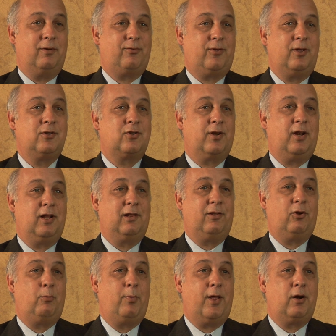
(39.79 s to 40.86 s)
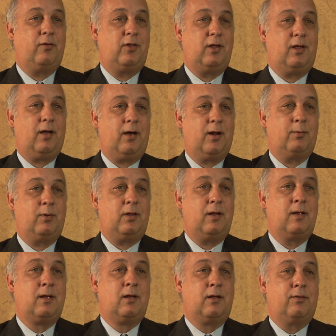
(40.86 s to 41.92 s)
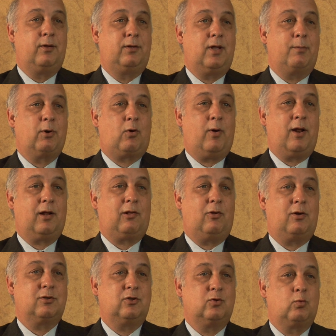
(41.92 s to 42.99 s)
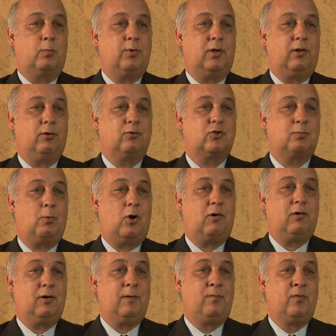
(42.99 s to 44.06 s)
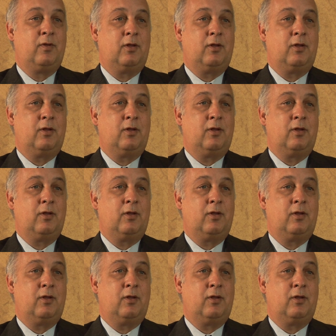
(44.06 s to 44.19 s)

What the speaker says: If things are getting a little better in the economy, the Democratic losses will be a little smaller.